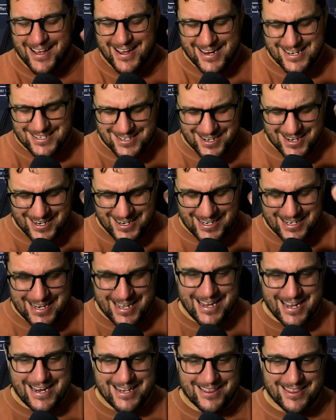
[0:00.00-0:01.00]
He's going to
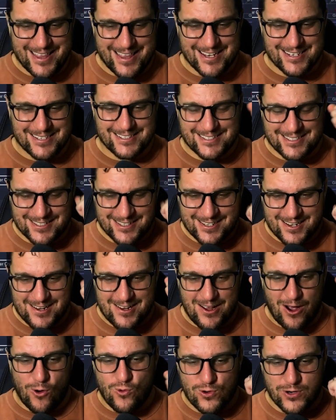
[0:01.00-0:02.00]
lead this
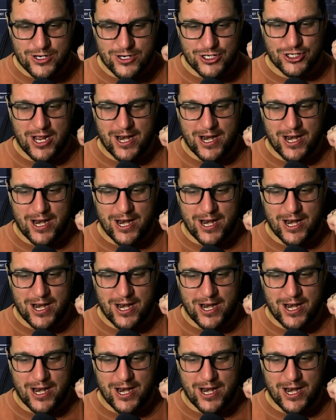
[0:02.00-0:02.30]
golden